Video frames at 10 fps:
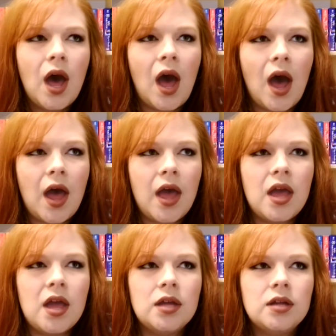
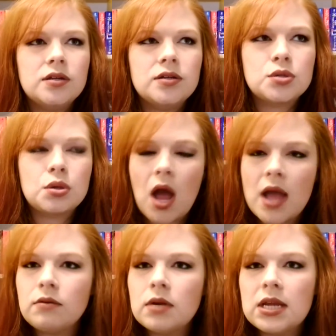I tried
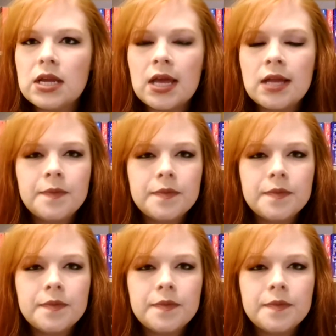reading it,